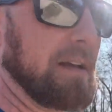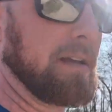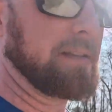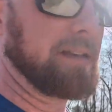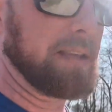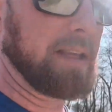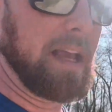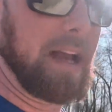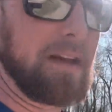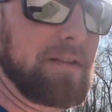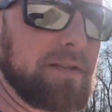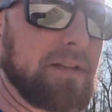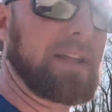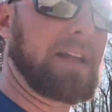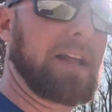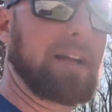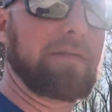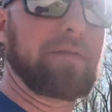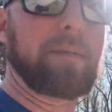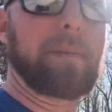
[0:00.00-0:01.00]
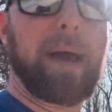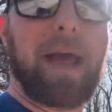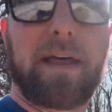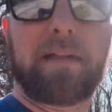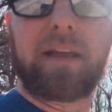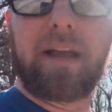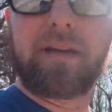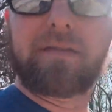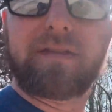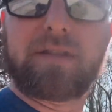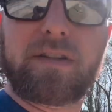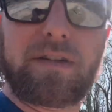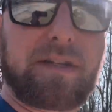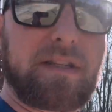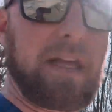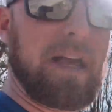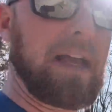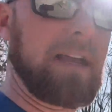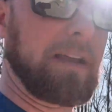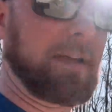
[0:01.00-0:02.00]
the outside of the bathhouse looks
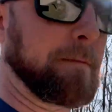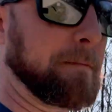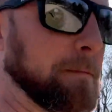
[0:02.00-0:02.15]
like